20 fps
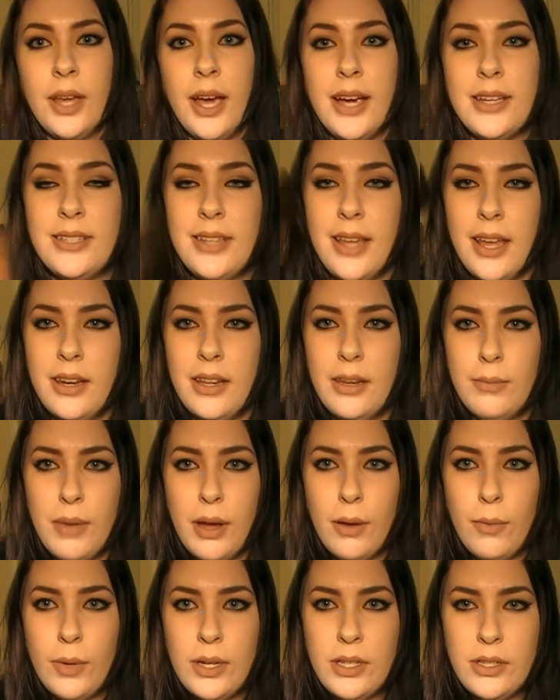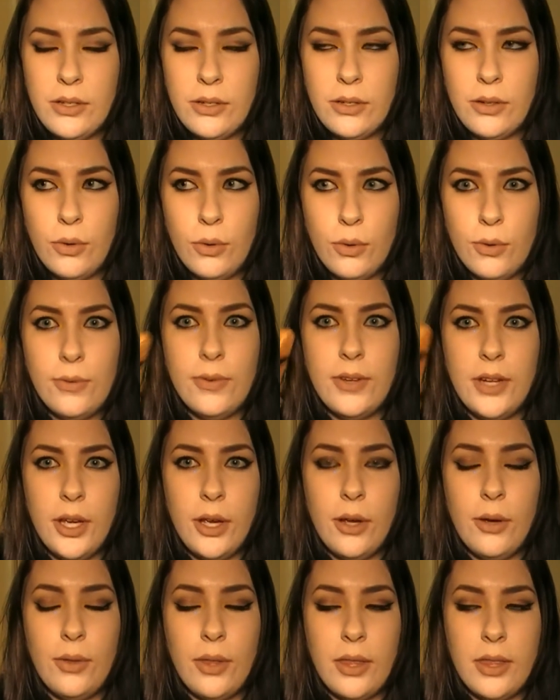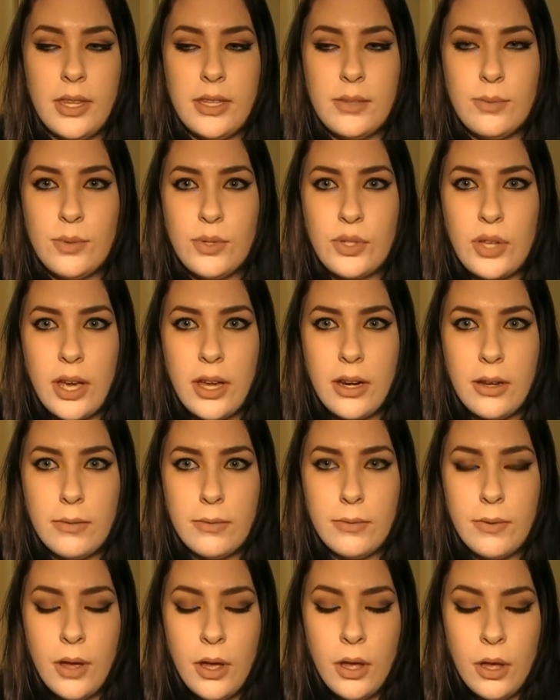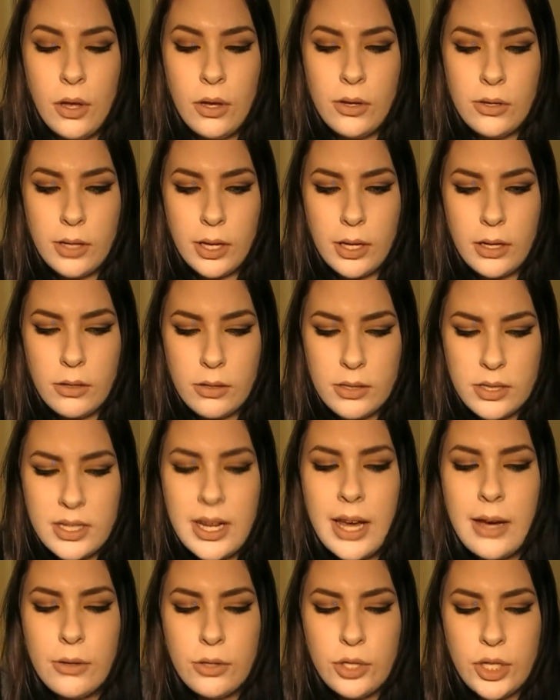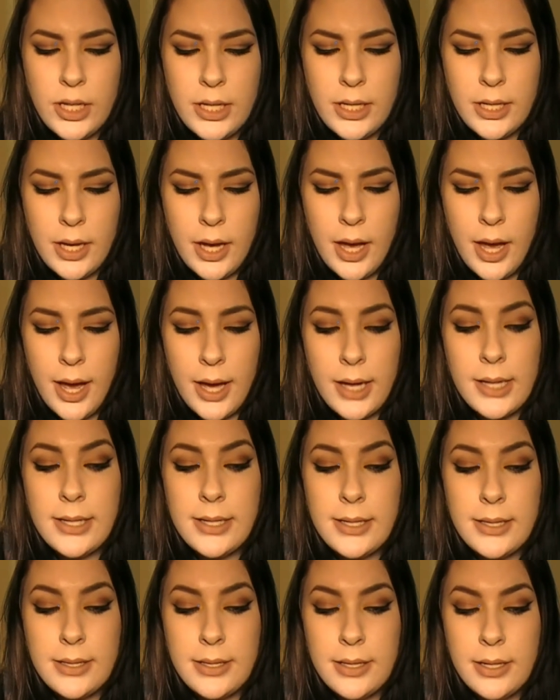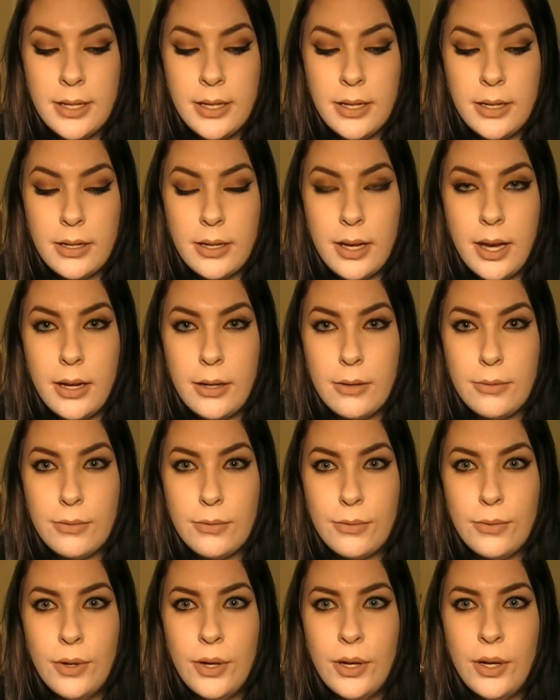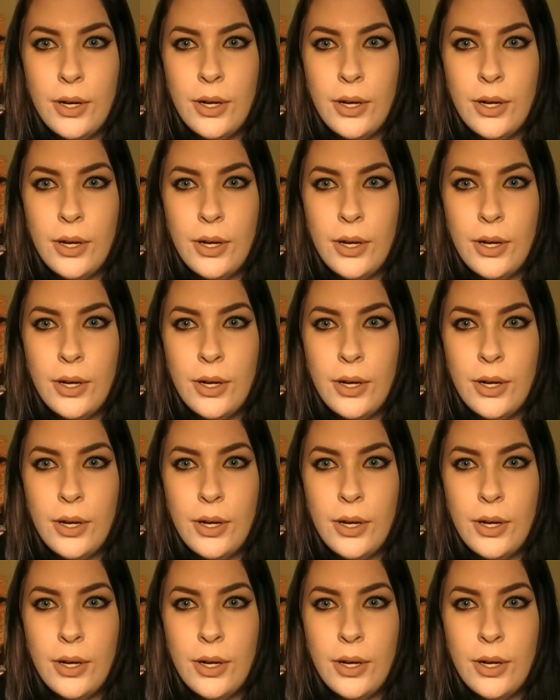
I said in my winter haul video that this was kind of like nostalgic and kind of